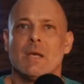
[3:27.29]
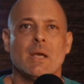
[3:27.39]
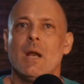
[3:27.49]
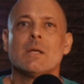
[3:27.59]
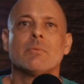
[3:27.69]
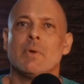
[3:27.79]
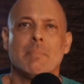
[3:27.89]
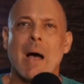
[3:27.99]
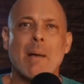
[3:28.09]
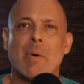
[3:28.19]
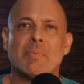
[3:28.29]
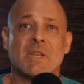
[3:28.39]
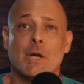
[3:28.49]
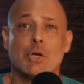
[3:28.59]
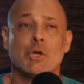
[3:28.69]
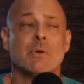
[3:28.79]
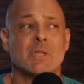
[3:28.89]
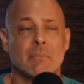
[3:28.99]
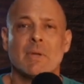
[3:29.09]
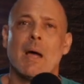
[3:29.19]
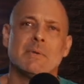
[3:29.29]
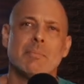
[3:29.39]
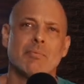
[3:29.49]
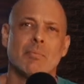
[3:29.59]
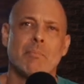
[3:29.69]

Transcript: he doesn't really pop up as an issue, and sometimes he